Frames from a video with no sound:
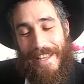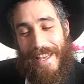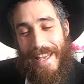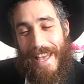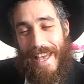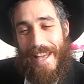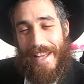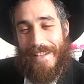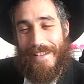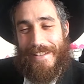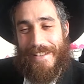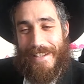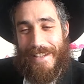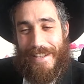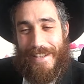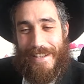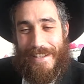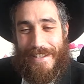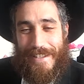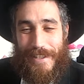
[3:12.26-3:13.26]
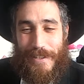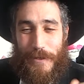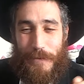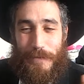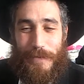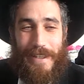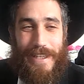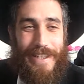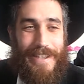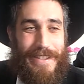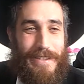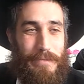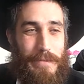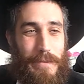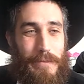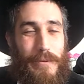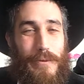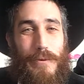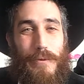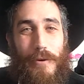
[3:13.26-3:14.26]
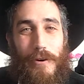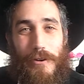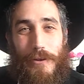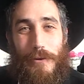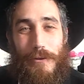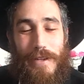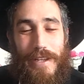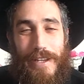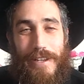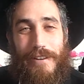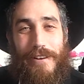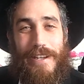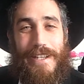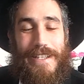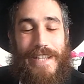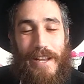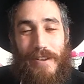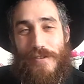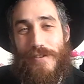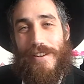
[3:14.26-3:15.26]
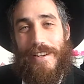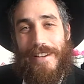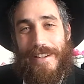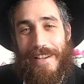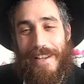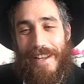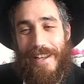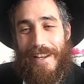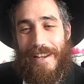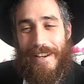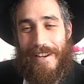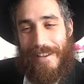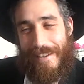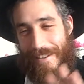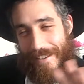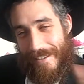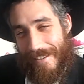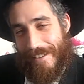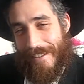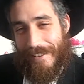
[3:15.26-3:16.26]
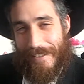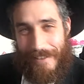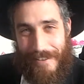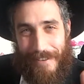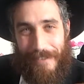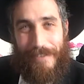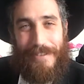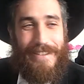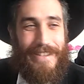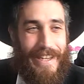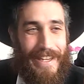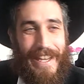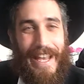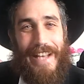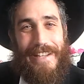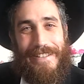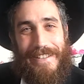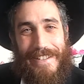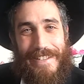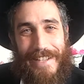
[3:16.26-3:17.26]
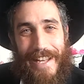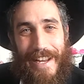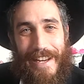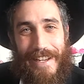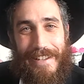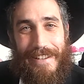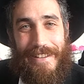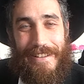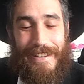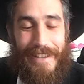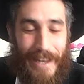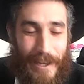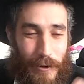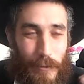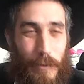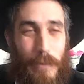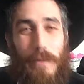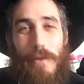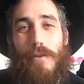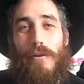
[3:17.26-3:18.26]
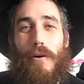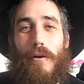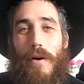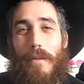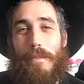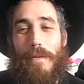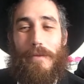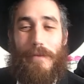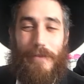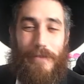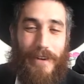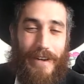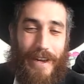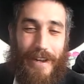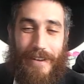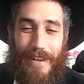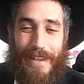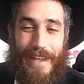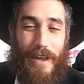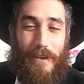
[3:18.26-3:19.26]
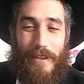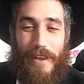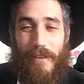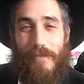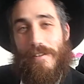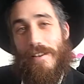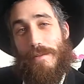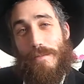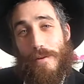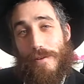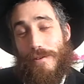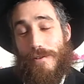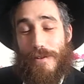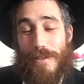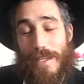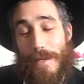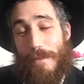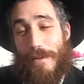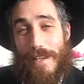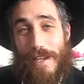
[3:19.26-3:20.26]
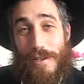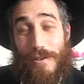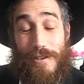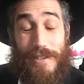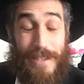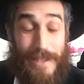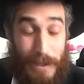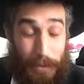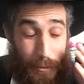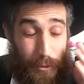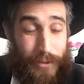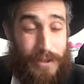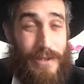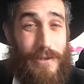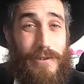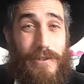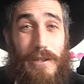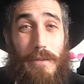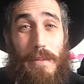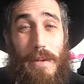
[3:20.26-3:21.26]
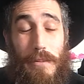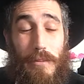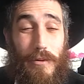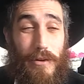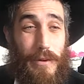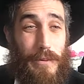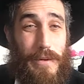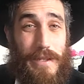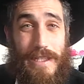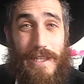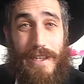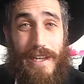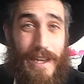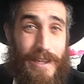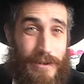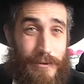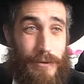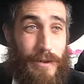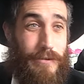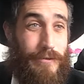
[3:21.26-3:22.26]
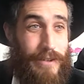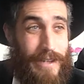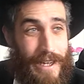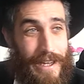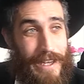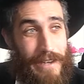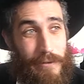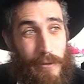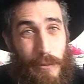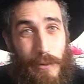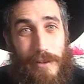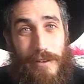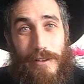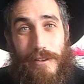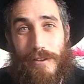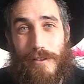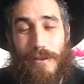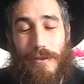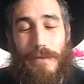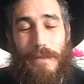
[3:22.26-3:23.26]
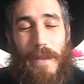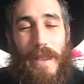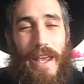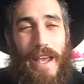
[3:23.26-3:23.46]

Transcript: And in such a place, people who are unique or eccentric are always cast aside. Later when we grow up and we find out, now they have Facebook, so you can keep in touch, you see the most interesting people are the ones that in high school everyone kind of give a weird look to.